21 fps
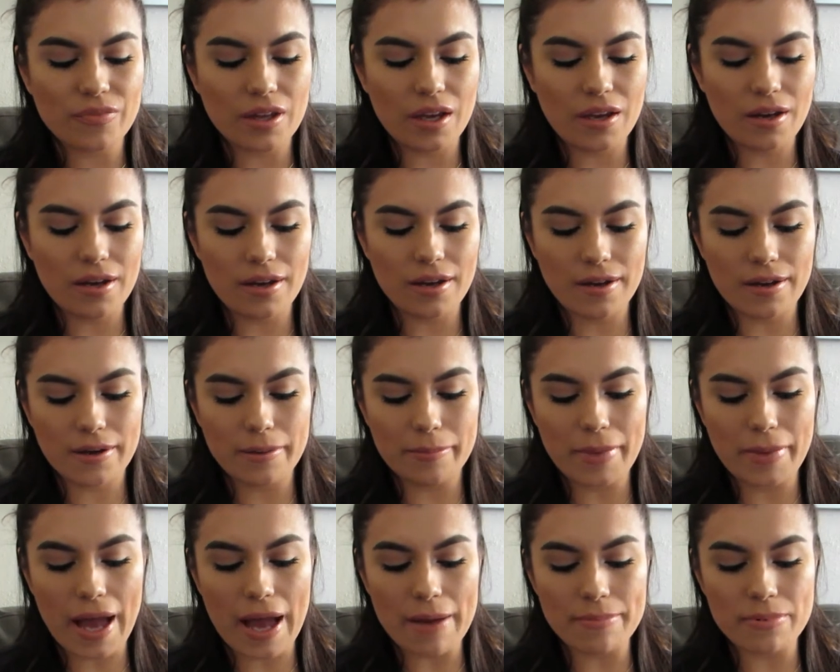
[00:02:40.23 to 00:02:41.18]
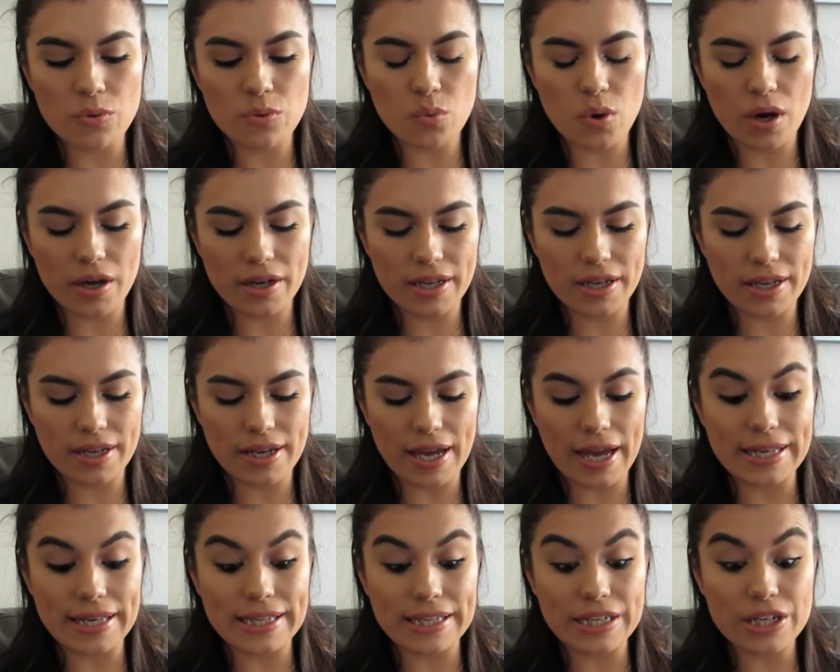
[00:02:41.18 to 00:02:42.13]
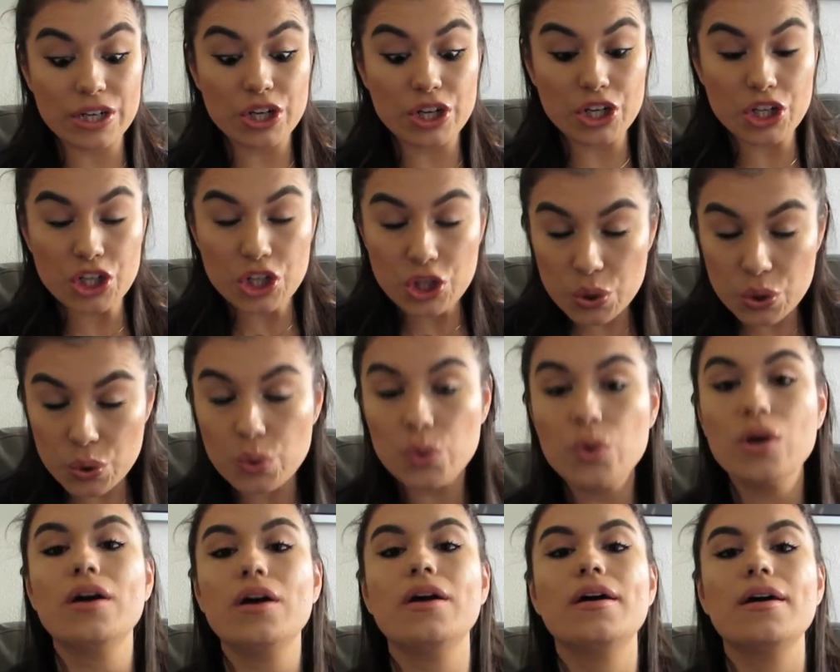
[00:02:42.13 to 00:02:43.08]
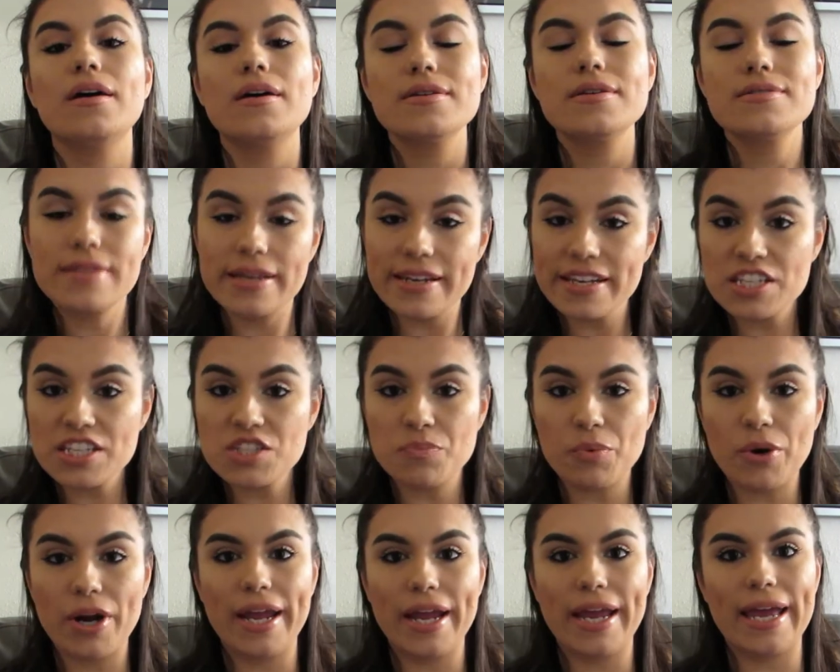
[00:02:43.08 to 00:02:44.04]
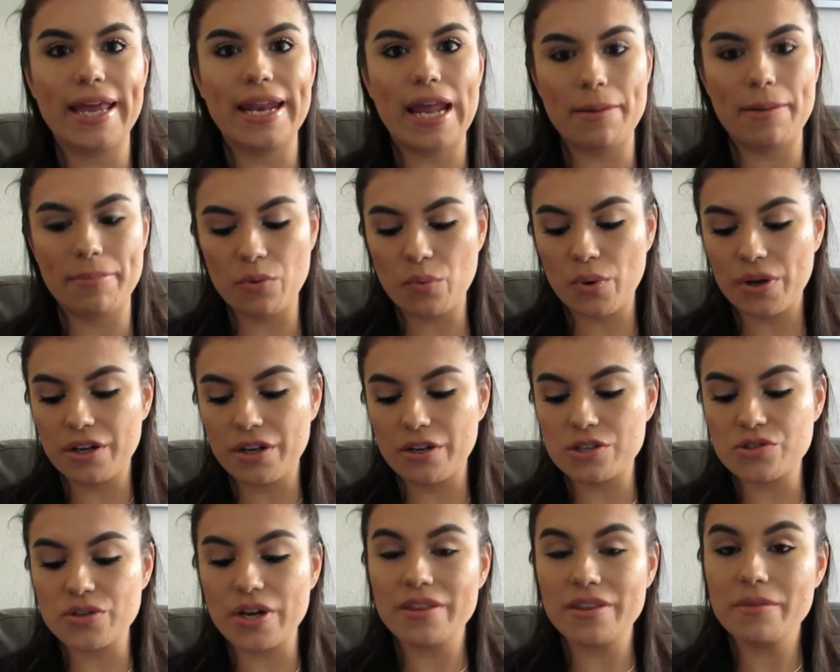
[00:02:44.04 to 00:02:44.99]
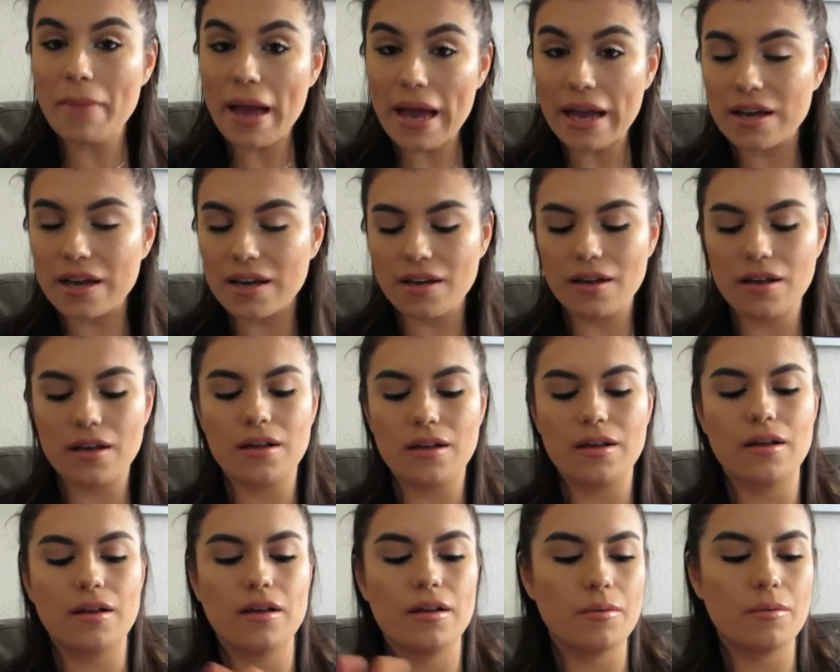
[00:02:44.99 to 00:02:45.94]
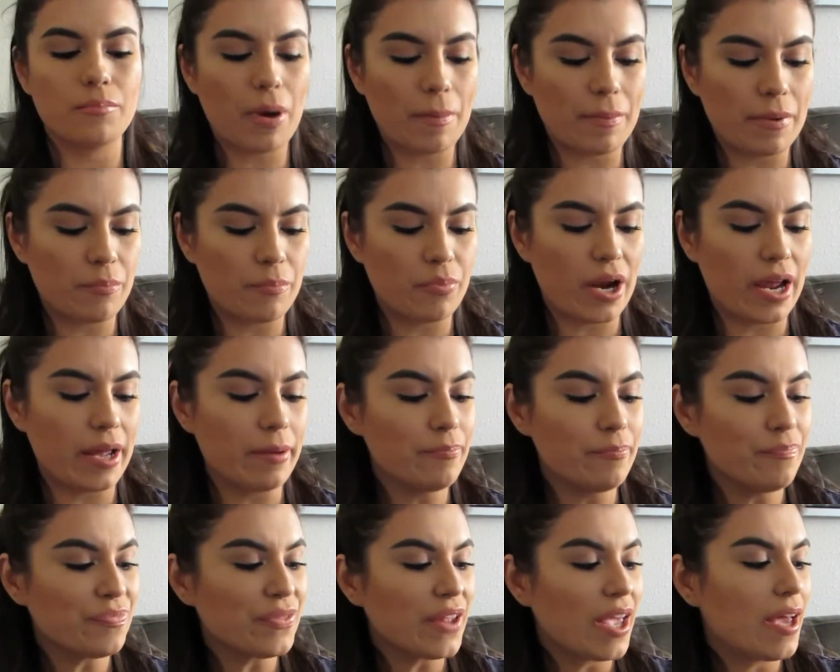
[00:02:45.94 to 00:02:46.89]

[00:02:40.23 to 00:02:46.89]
Um, I've been wanting, I needed a new setting spray and I've been wanting to try the MAC Prep Prime.